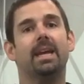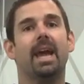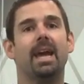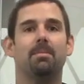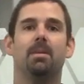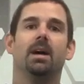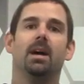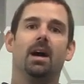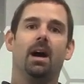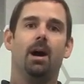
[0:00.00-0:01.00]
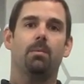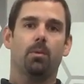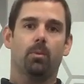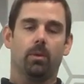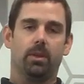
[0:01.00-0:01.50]
game.
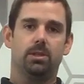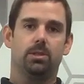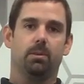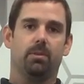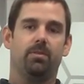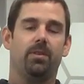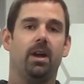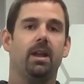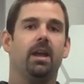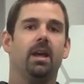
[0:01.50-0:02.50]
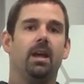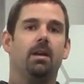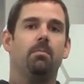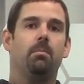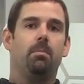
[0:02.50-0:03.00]
Really super fun.
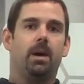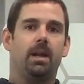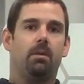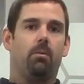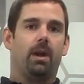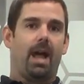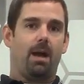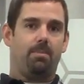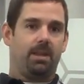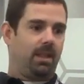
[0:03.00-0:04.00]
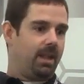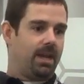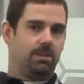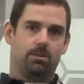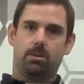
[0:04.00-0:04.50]
But what happened in the
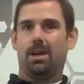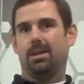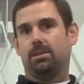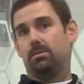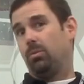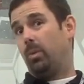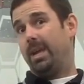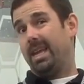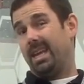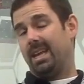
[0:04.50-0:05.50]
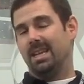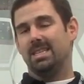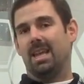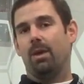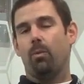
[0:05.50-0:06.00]
last week
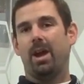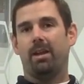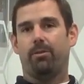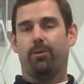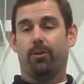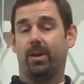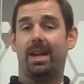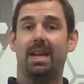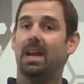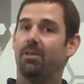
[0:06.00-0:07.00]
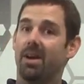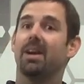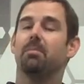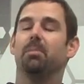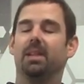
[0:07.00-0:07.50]
is it went free. Now, not
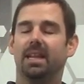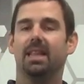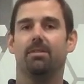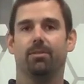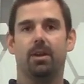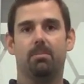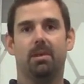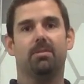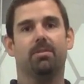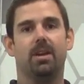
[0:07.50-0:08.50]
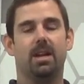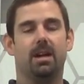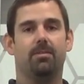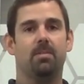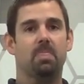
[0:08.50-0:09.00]
completely free, but free
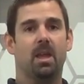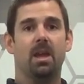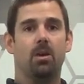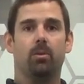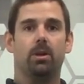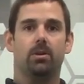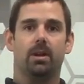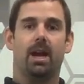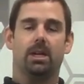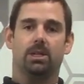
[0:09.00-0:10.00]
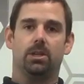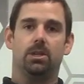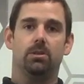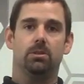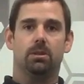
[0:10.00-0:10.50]
enough where you can actually
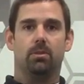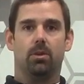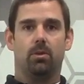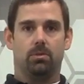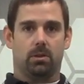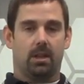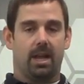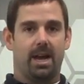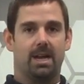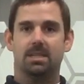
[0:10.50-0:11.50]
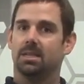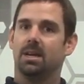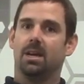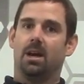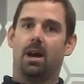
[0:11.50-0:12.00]
use it with a whole class.
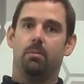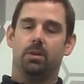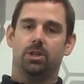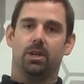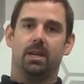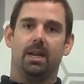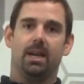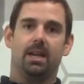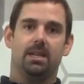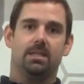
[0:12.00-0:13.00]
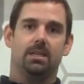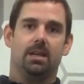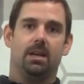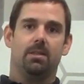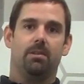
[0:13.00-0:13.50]
What you're going to get is
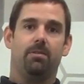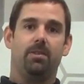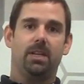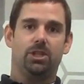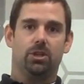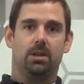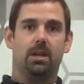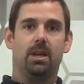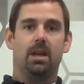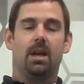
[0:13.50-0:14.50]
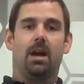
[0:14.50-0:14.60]
the featured